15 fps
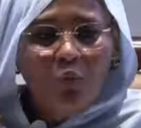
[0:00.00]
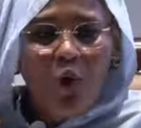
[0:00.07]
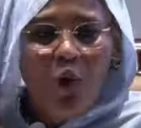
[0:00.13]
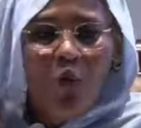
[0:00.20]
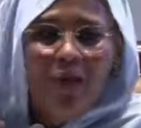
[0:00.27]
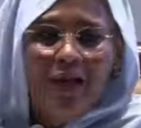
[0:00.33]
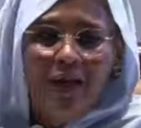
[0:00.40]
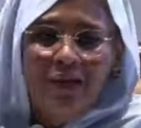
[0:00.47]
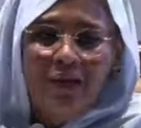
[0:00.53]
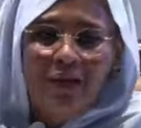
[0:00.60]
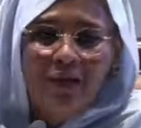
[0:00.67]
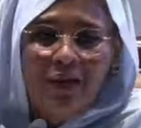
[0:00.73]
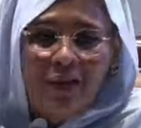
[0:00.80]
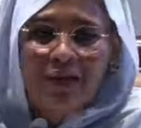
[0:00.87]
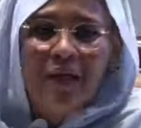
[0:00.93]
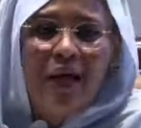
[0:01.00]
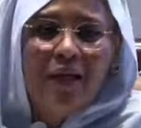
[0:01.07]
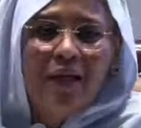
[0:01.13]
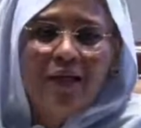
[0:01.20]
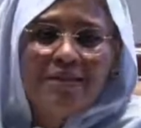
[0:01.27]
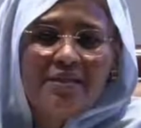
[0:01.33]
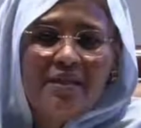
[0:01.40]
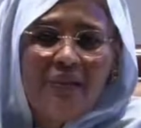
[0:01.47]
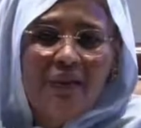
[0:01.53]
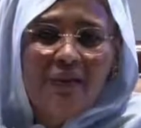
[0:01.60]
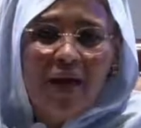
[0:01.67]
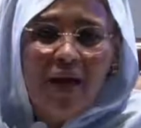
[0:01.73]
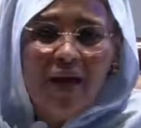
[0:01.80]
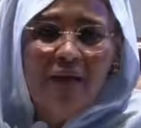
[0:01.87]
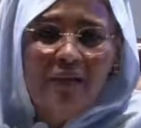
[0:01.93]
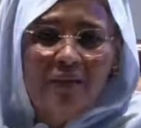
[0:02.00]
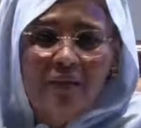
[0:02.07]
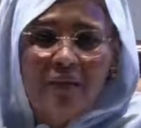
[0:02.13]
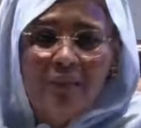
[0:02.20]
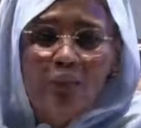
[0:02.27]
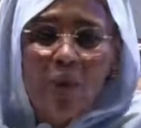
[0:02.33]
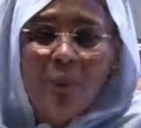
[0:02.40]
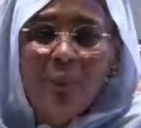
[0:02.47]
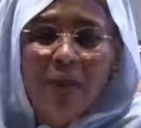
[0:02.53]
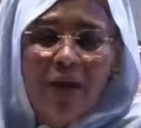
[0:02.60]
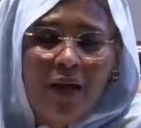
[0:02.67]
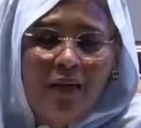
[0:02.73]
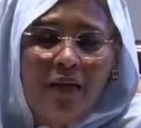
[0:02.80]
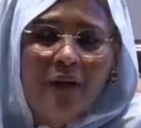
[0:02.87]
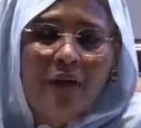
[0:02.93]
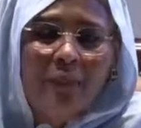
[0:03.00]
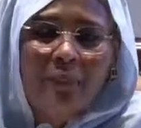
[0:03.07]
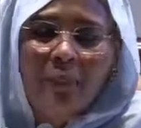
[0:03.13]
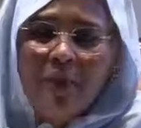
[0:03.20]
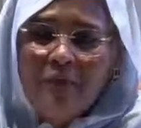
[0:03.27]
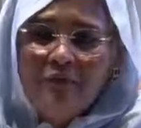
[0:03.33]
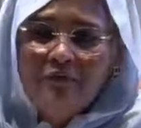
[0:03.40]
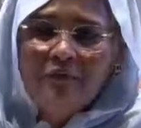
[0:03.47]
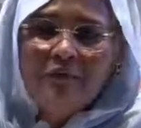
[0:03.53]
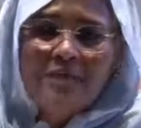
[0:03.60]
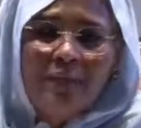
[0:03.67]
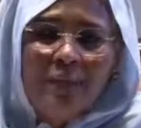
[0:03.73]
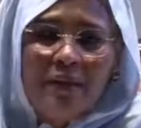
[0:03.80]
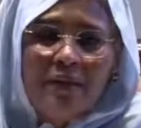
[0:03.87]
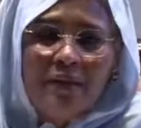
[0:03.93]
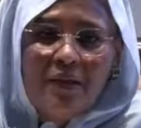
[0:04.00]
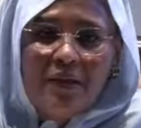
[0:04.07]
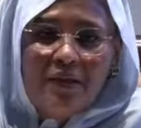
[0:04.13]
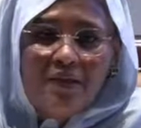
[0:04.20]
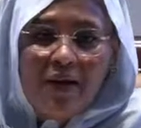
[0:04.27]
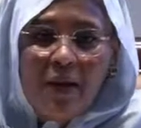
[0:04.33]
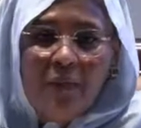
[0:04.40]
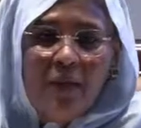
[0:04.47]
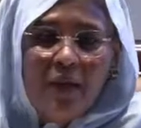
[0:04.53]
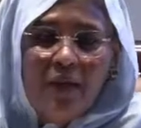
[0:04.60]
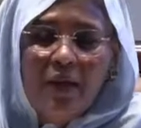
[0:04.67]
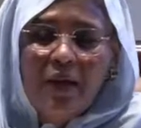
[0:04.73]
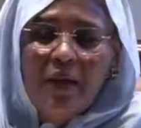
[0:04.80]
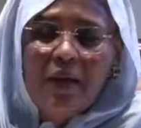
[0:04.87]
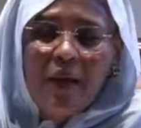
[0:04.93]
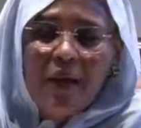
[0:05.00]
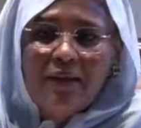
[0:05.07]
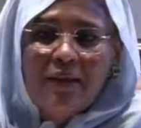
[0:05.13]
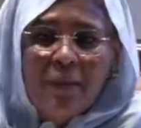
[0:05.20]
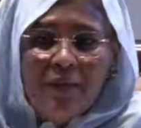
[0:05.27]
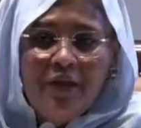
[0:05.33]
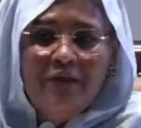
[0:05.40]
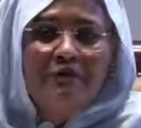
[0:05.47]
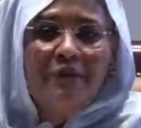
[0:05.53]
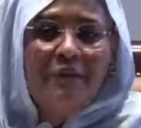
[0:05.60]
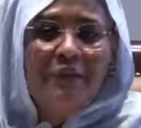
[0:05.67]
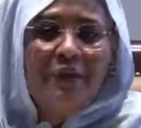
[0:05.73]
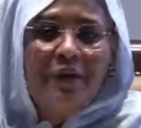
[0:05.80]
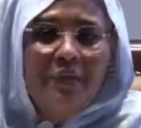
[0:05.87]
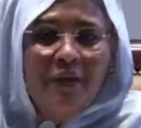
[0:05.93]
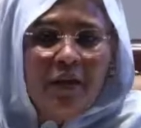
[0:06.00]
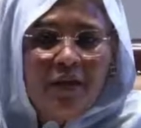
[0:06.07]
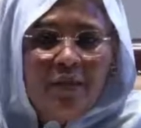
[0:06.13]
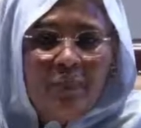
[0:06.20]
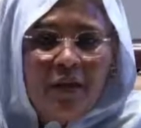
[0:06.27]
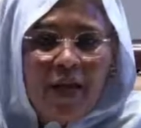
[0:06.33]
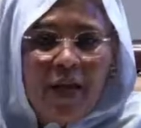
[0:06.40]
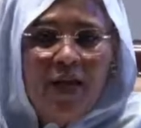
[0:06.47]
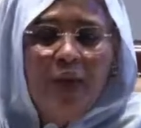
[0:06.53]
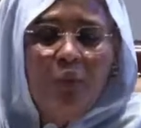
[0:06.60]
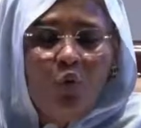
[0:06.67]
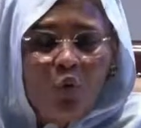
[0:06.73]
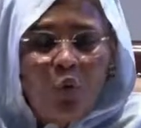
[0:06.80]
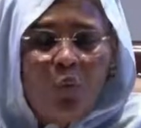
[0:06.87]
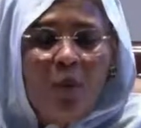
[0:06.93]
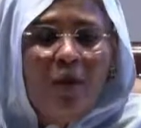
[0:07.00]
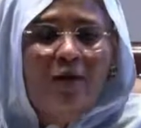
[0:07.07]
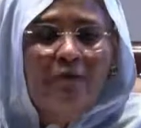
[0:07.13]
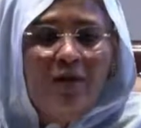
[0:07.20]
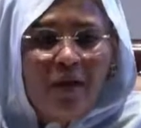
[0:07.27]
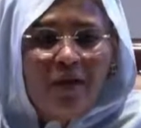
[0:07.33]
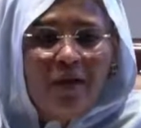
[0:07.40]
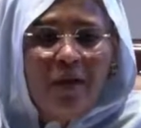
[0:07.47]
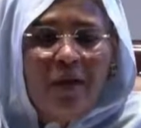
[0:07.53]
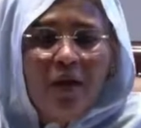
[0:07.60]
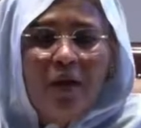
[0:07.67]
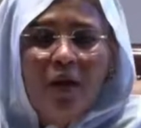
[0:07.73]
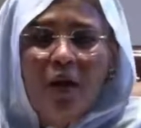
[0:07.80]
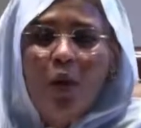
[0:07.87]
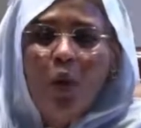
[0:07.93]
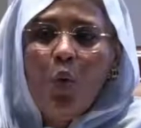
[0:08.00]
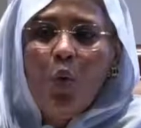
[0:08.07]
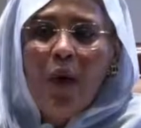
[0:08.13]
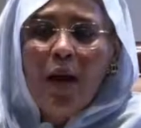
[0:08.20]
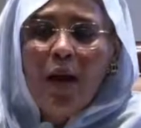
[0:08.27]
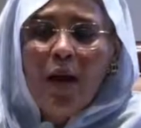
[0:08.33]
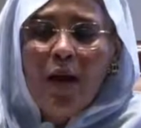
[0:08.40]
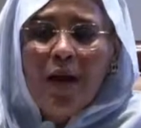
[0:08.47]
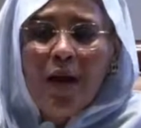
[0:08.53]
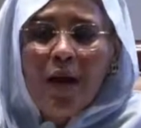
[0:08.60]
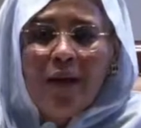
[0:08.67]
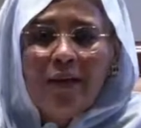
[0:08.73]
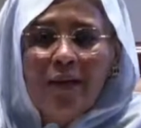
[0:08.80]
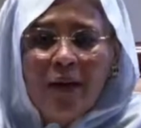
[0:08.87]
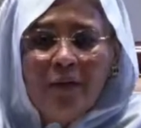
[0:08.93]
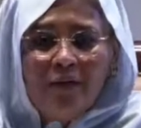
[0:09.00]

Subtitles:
these are obsolete attempts. So they were reflecting a certain kind of anger at some period of time. So 80%